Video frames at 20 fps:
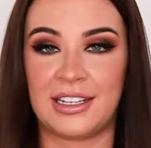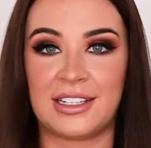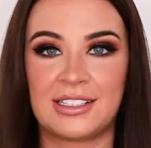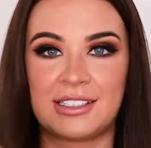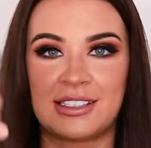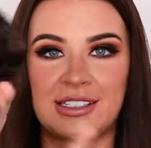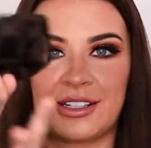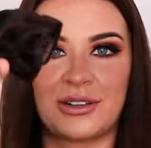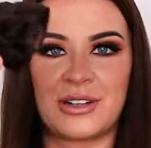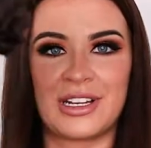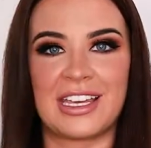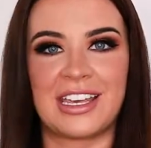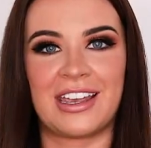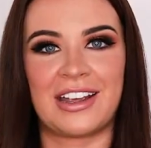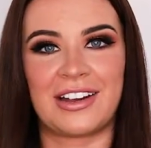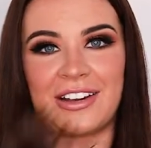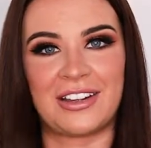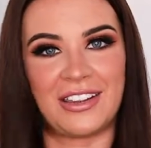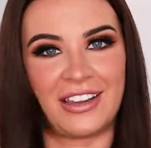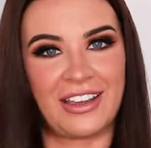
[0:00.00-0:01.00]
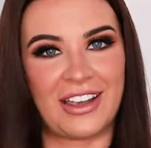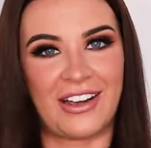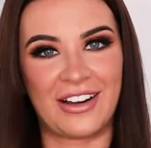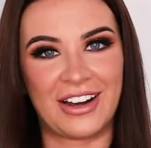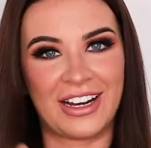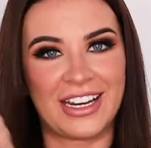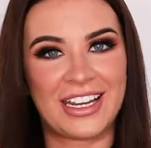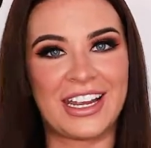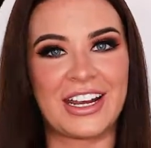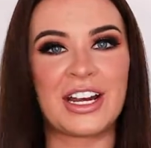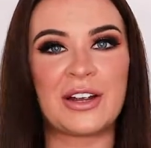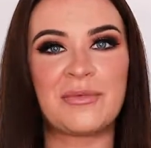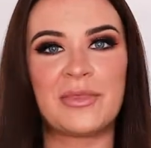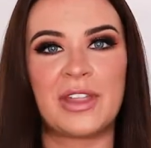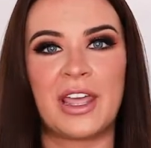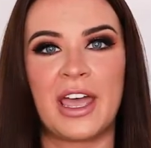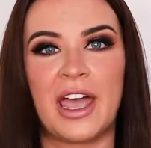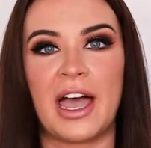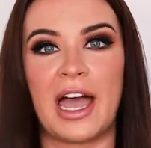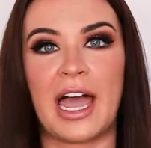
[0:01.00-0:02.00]
So here they are here.
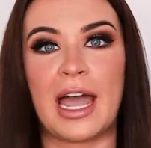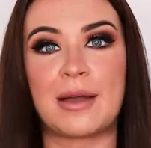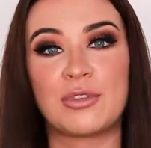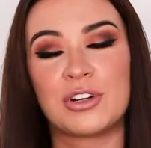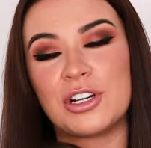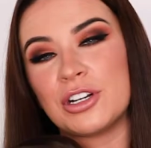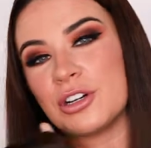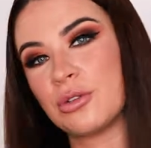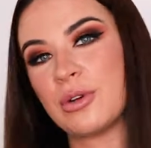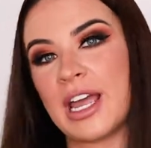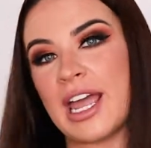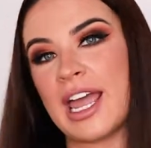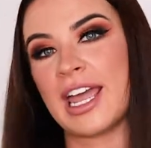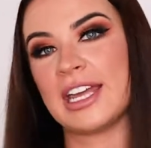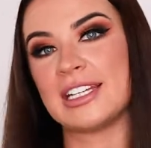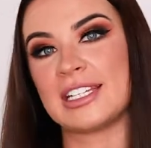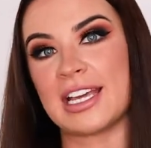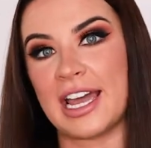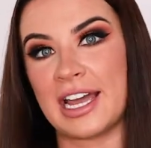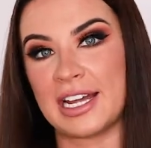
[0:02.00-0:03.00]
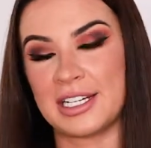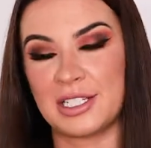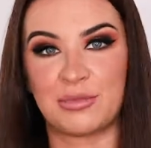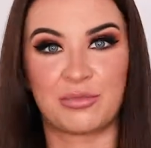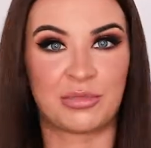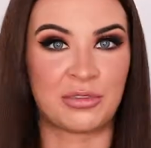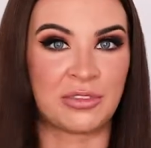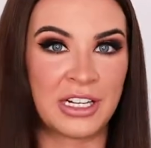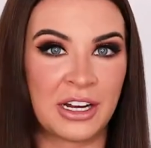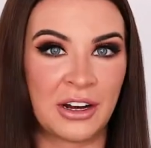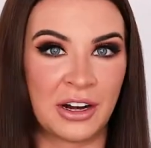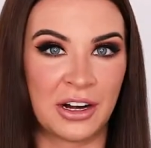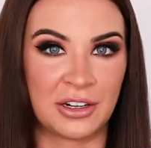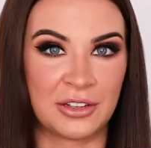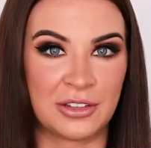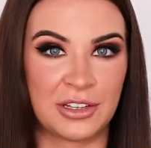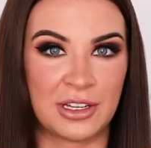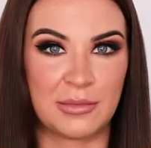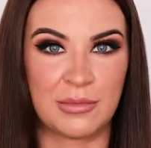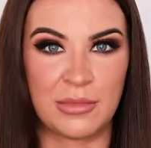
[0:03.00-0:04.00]
I'm going to go ahead and
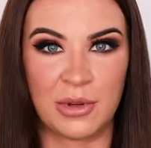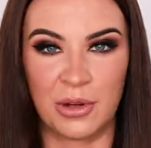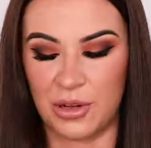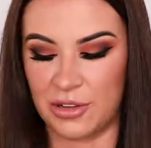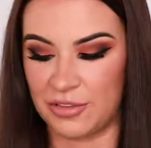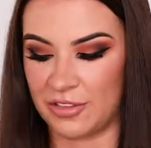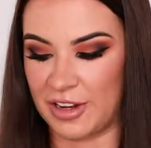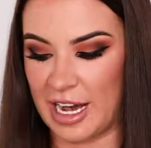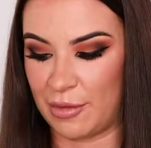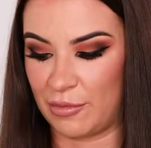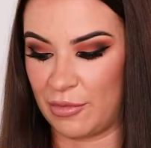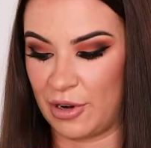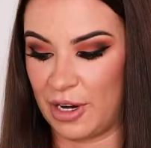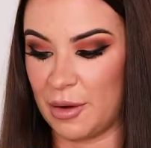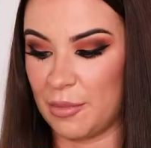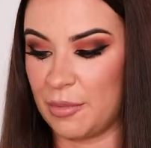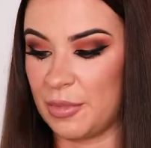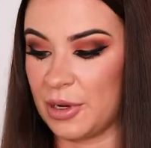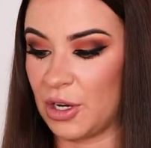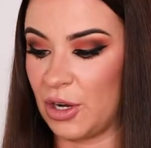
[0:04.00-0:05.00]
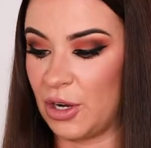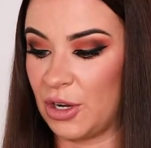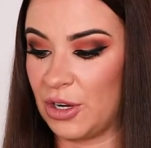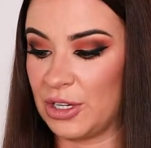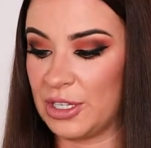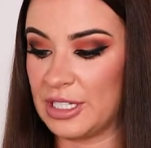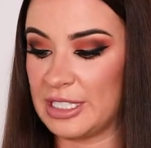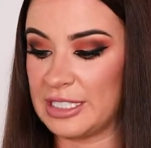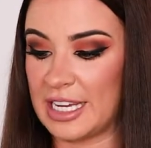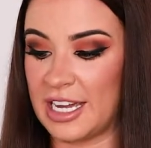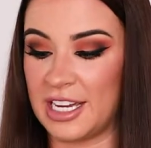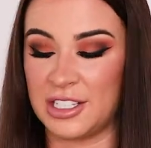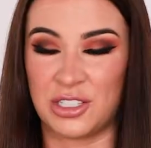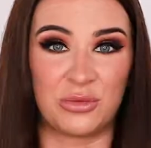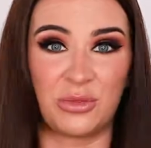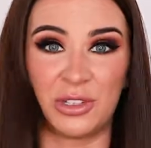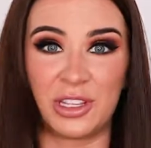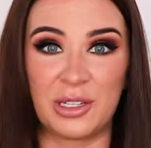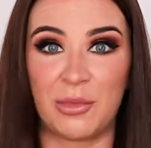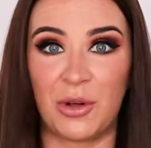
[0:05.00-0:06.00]
pre-curl them off camera because I
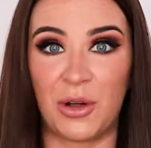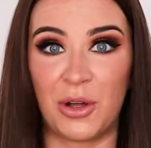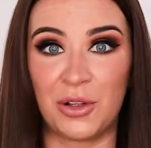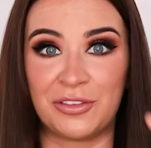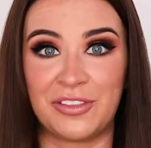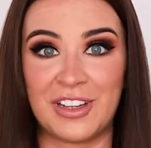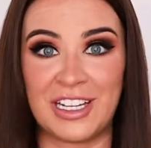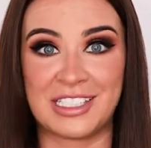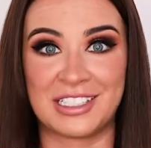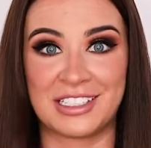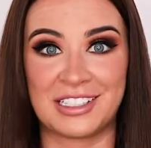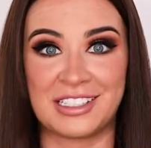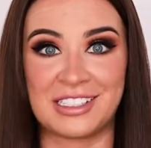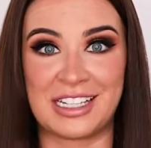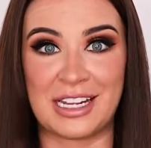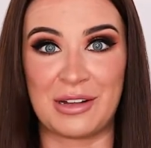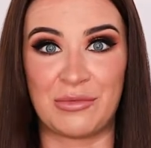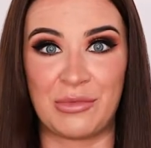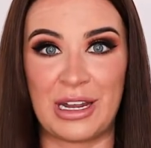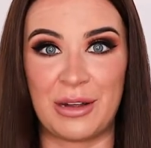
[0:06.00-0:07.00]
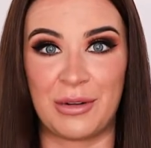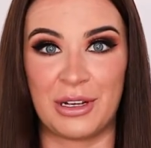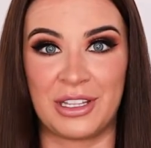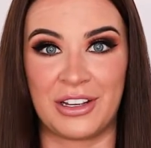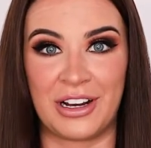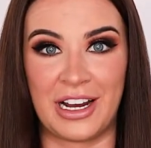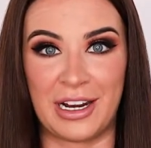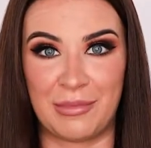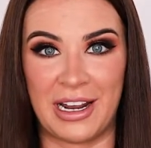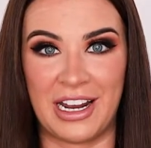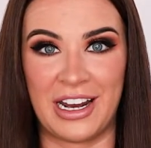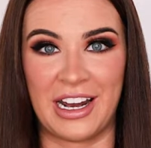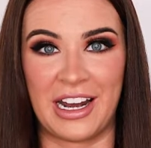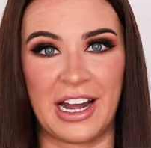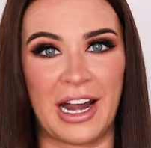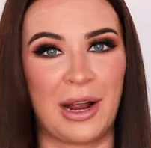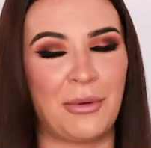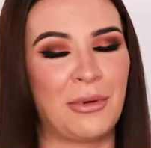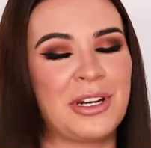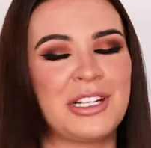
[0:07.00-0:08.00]
don't want them all facing the same way when they're in my
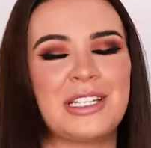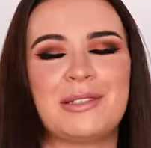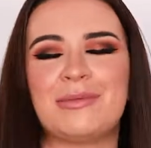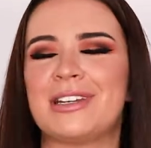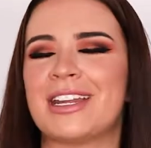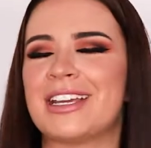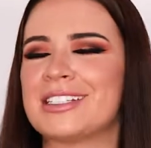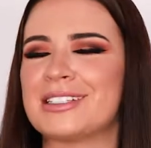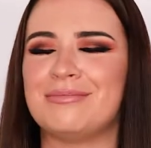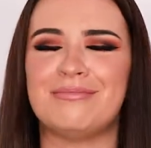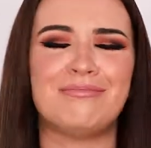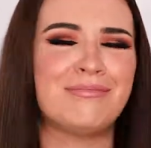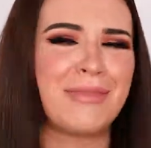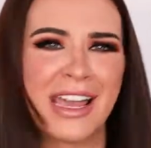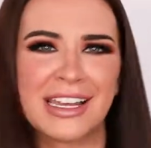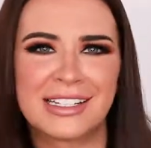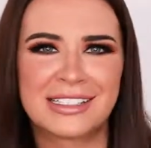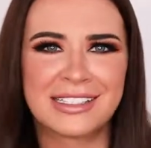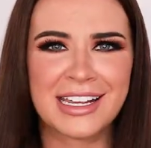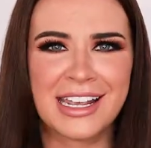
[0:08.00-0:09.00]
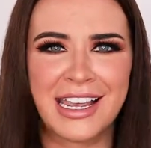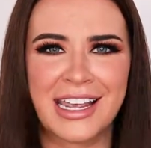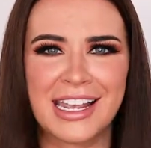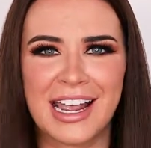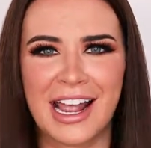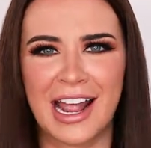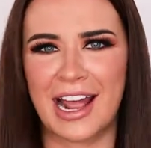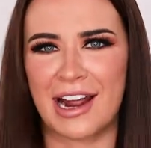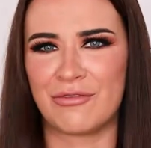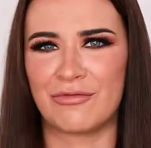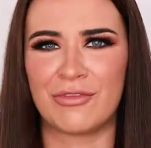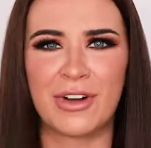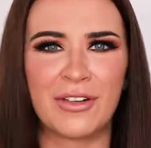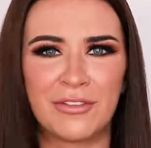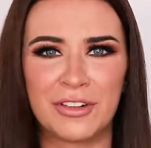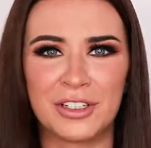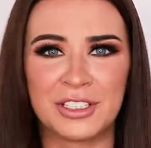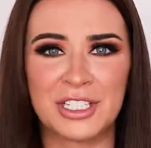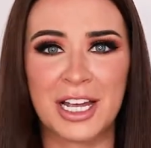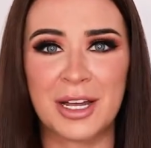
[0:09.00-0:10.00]
hair. I want it to be nice and messy and
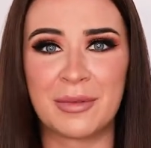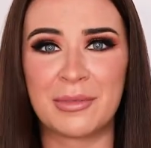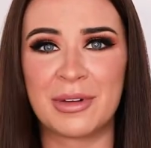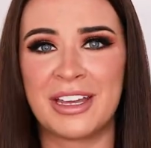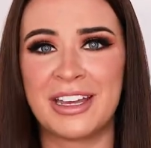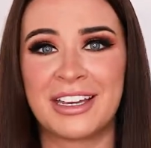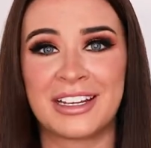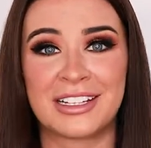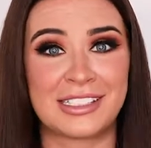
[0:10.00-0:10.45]
rumpled up.